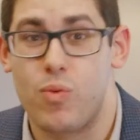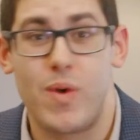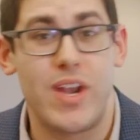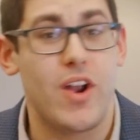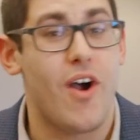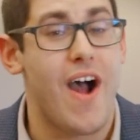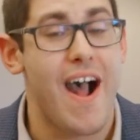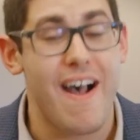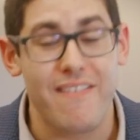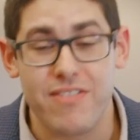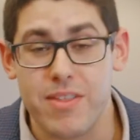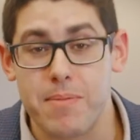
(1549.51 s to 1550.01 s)
We
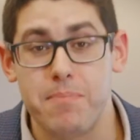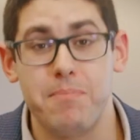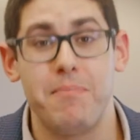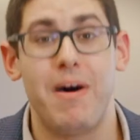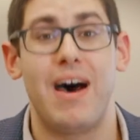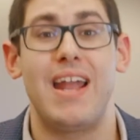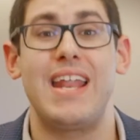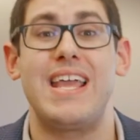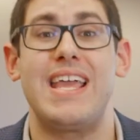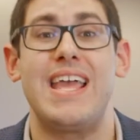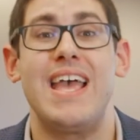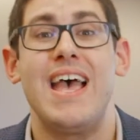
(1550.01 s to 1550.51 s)
don't have the
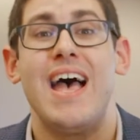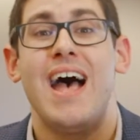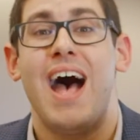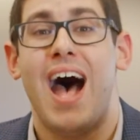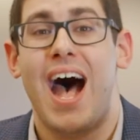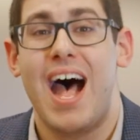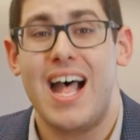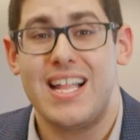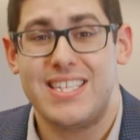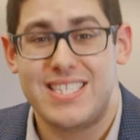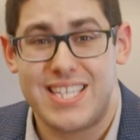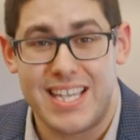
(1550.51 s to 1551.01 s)
money
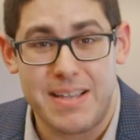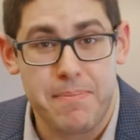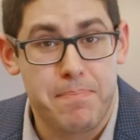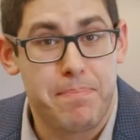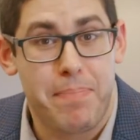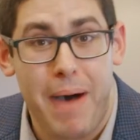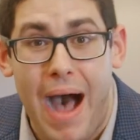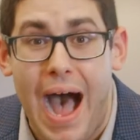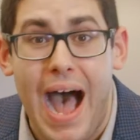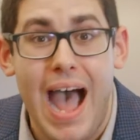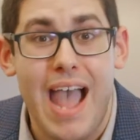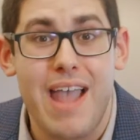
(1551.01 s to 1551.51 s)
to
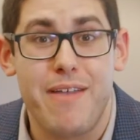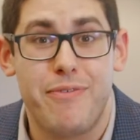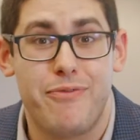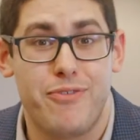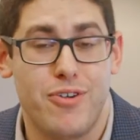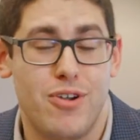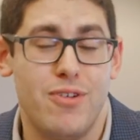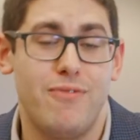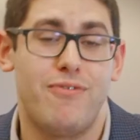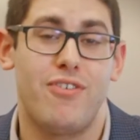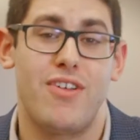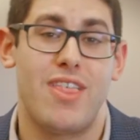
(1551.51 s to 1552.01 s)
buy
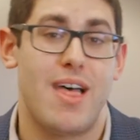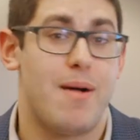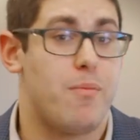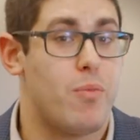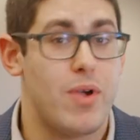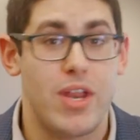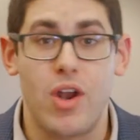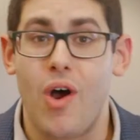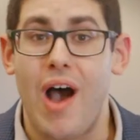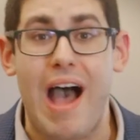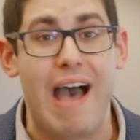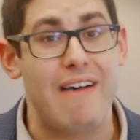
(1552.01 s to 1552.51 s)
food for them.
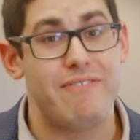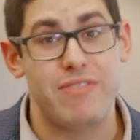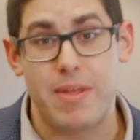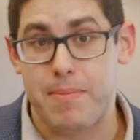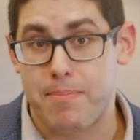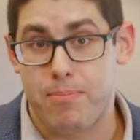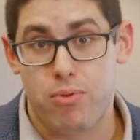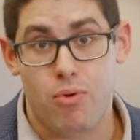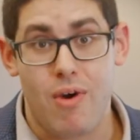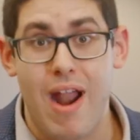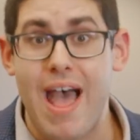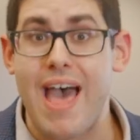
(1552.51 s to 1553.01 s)
We don't have the
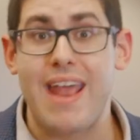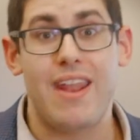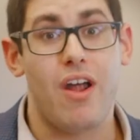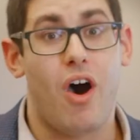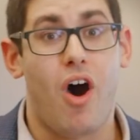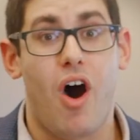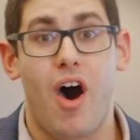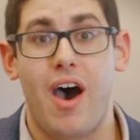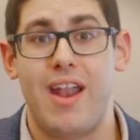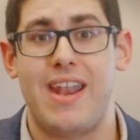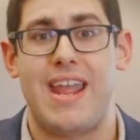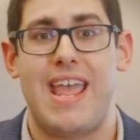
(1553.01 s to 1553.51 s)
bread
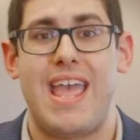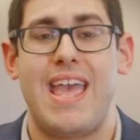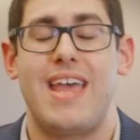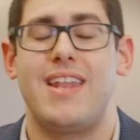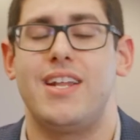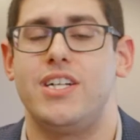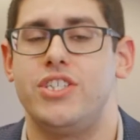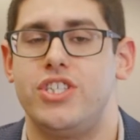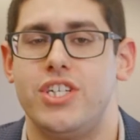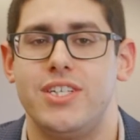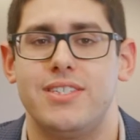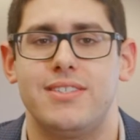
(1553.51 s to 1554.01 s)
on hand.
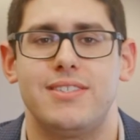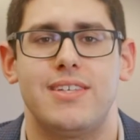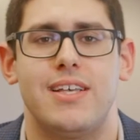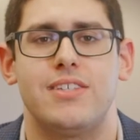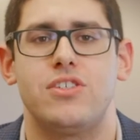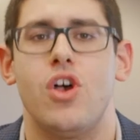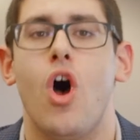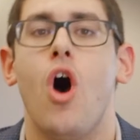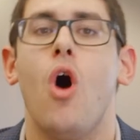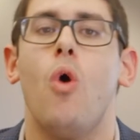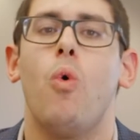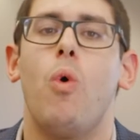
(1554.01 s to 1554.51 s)
And Jesus
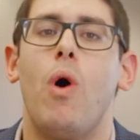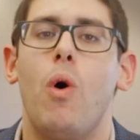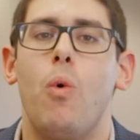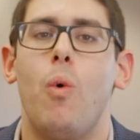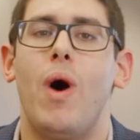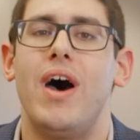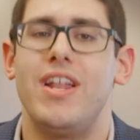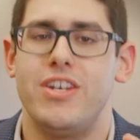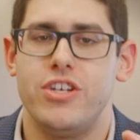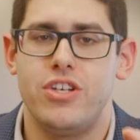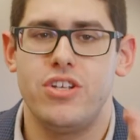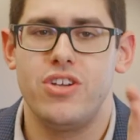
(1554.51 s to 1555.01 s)
says, well,
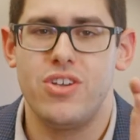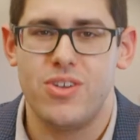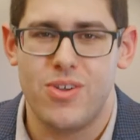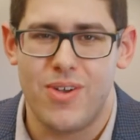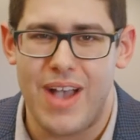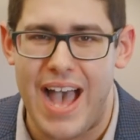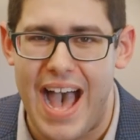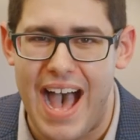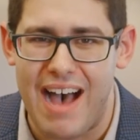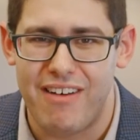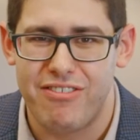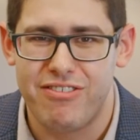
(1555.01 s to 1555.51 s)
what do you
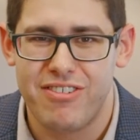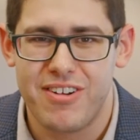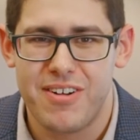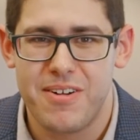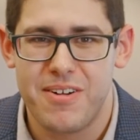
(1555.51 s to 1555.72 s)
have?